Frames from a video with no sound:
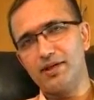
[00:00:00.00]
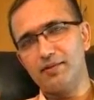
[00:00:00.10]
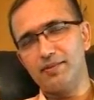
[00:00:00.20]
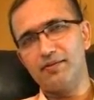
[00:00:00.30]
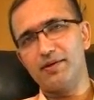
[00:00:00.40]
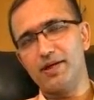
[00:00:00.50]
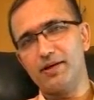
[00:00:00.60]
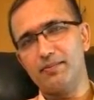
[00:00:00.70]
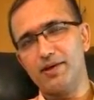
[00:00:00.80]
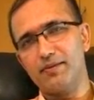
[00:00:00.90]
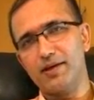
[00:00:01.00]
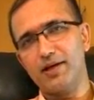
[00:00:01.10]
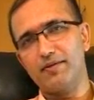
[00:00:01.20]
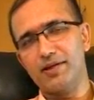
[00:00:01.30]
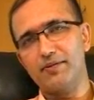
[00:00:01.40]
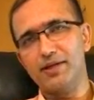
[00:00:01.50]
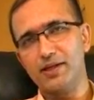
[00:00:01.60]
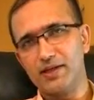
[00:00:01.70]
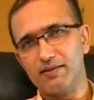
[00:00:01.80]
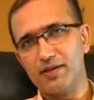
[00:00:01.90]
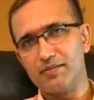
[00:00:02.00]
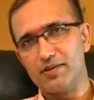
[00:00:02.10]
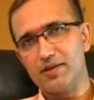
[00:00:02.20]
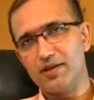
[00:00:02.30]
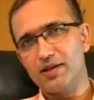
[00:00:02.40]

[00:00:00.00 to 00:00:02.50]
the pelvic cavity, everything develops,